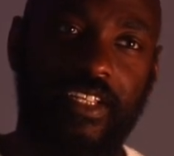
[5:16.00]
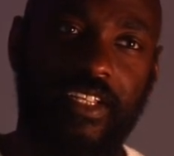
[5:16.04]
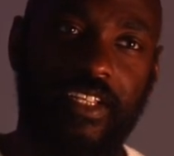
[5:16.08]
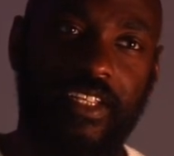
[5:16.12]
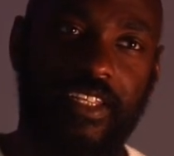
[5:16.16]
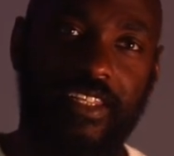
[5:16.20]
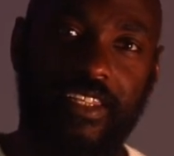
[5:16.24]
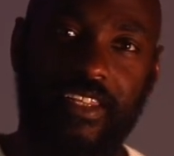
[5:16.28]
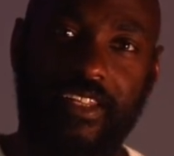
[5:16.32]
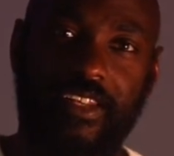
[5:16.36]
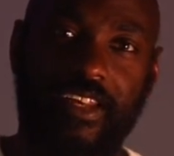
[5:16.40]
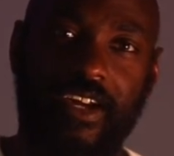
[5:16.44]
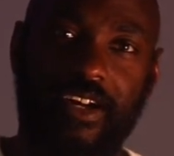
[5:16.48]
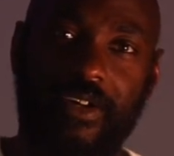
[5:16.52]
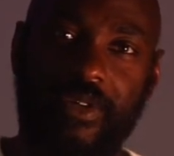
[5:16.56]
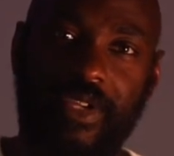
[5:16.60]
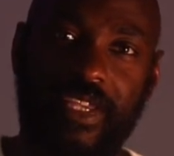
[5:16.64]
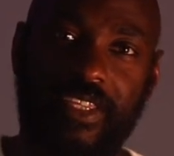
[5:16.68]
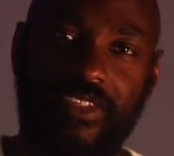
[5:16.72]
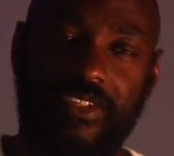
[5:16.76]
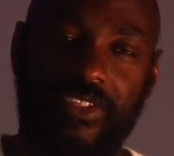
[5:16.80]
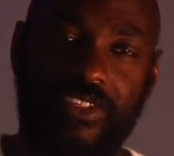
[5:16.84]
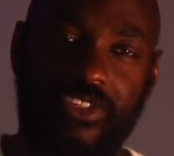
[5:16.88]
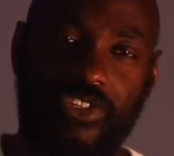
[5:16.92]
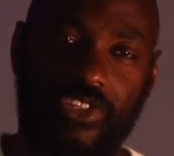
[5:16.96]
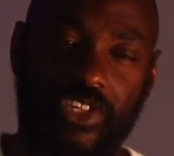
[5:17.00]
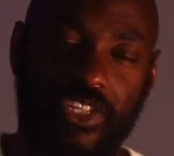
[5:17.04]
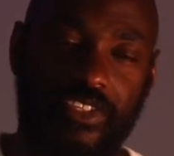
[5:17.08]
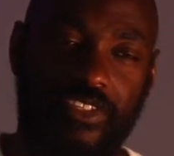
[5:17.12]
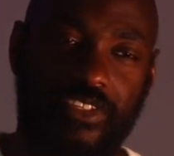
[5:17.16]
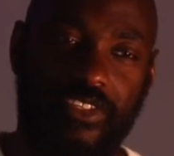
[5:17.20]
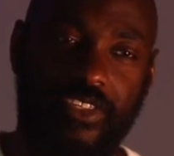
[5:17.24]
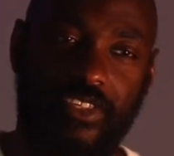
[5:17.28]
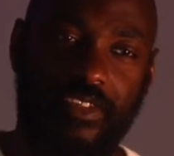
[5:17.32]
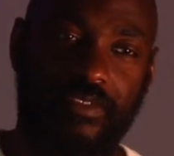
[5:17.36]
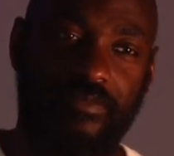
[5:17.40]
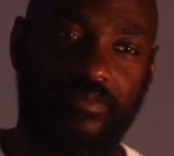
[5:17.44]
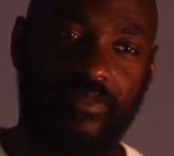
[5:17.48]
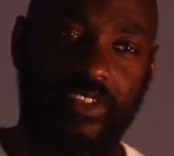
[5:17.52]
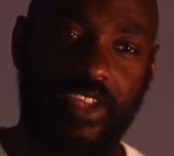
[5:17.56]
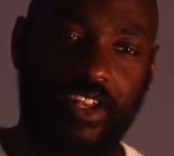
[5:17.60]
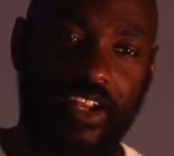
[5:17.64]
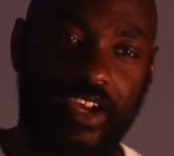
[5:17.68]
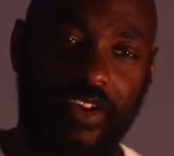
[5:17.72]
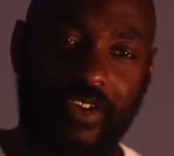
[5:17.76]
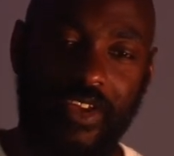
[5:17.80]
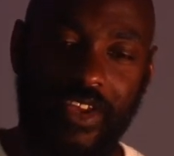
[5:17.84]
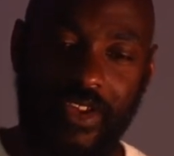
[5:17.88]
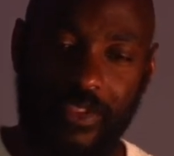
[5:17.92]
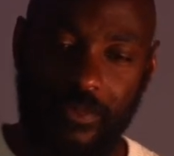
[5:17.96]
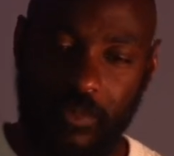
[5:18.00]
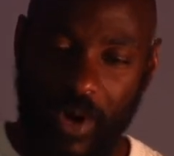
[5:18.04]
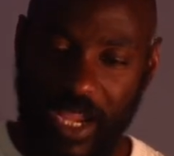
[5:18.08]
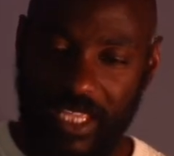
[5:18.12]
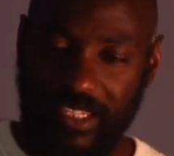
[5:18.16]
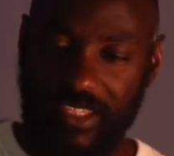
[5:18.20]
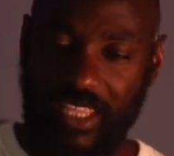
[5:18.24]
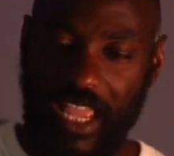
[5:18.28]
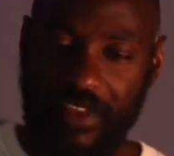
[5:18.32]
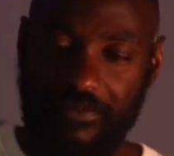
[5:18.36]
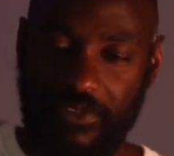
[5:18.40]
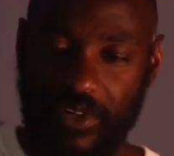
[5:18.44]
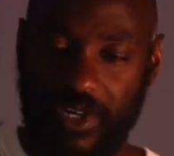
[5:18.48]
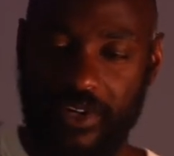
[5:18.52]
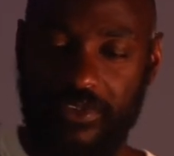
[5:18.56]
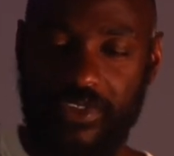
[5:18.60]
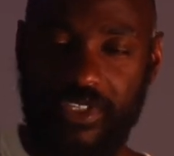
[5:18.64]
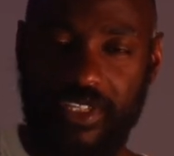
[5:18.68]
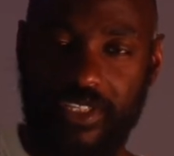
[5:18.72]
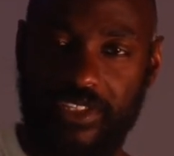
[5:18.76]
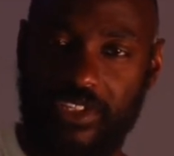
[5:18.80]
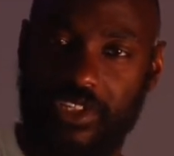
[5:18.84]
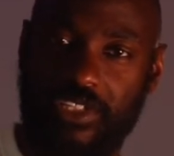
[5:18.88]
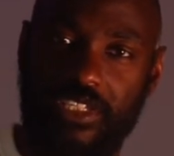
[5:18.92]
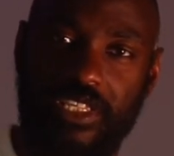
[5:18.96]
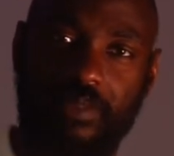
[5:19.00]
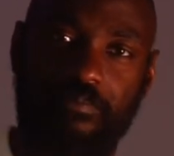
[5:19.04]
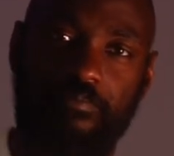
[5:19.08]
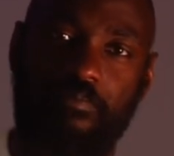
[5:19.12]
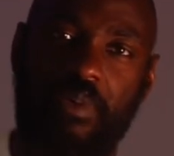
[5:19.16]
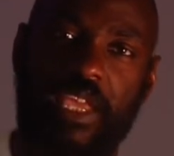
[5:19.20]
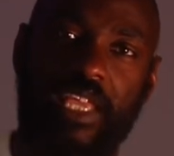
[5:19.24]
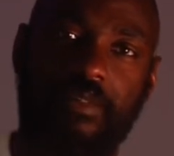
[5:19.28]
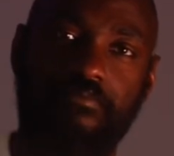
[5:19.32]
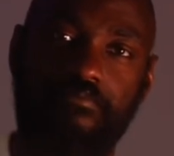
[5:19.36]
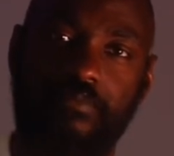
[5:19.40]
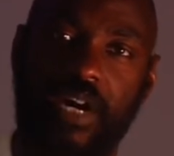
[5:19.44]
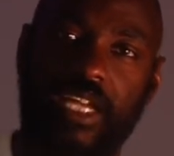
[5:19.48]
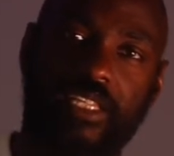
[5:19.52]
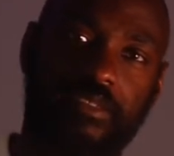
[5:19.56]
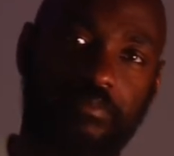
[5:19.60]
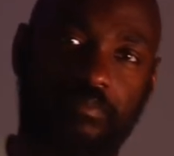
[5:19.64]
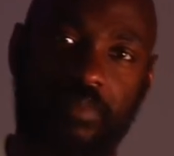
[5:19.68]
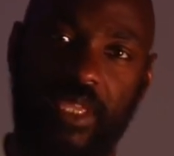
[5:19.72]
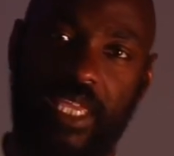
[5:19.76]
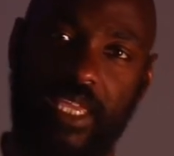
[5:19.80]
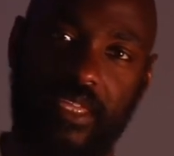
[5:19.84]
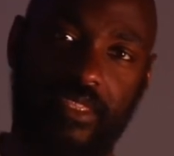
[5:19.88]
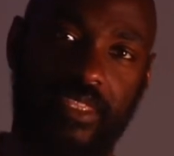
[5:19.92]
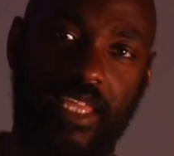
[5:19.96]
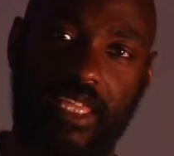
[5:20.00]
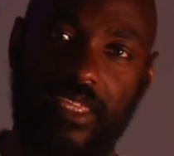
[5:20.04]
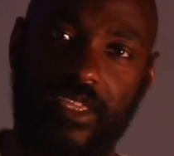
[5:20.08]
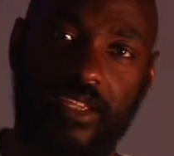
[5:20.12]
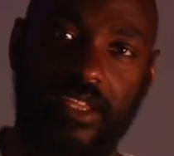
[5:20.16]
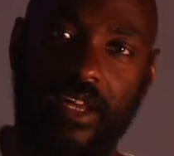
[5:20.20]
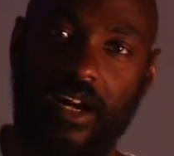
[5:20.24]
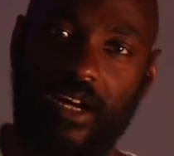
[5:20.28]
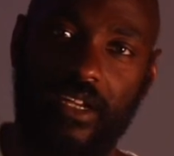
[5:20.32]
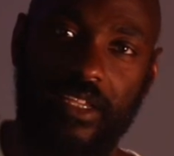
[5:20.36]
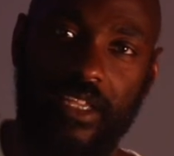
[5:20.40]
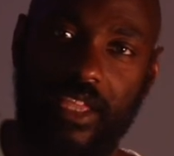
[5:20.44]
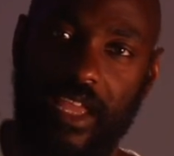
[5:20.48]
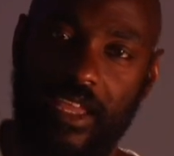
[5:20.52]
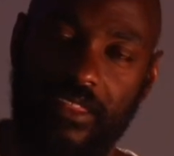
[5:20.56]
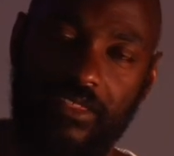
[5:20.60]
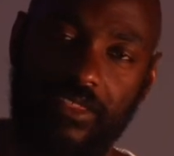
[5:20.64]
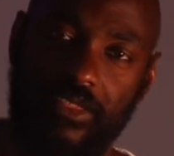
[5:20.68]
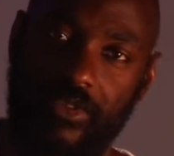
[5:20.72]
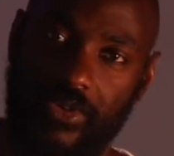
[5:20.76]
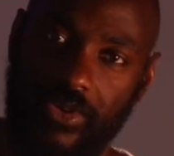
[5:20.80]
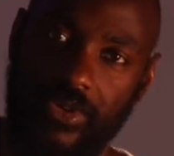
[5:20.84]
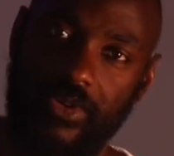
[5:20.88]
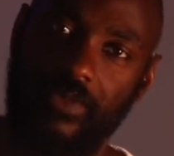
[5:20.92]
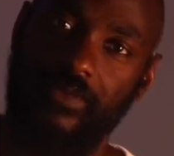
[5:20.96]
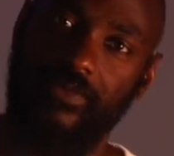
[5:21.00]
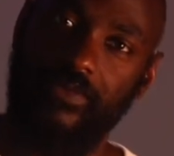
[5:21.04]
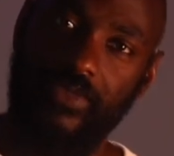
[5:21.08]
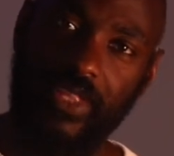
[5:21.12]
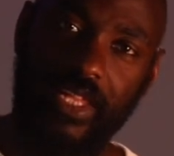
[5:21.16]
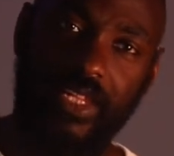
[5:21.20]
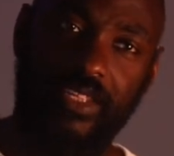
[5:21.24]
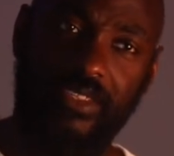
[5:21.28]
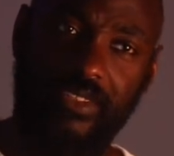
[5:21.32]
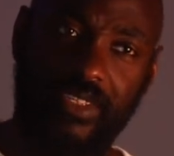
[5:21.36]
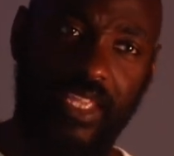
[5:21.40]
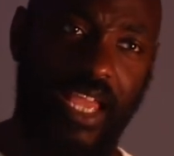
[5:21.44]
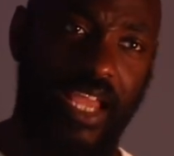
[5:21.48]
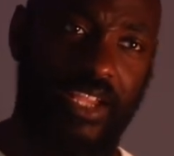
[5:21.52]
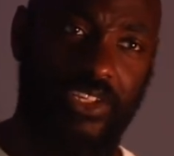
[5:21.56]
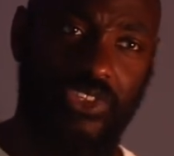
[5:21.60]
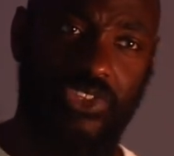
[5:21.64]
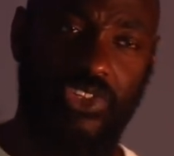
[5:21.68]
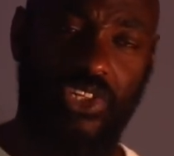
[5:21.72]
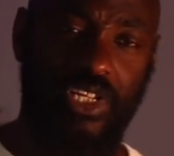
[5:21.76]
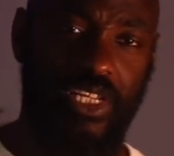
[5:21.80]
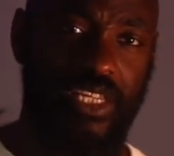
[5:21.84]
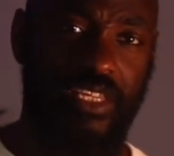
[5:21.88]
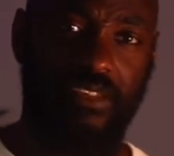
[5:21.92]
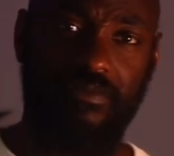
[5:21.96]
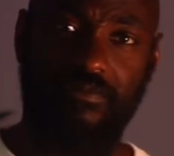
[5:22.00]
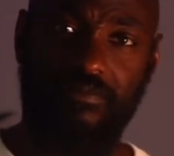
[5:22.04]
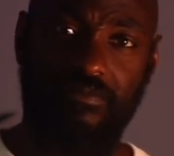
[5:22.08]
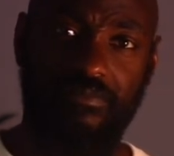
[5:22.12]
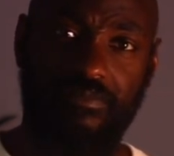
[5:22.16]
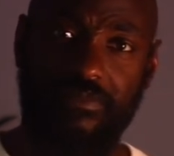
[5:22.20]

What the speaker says: you know, isn't just, you know, West Africa isn't just a big mud pit that you can't get through, that it's actually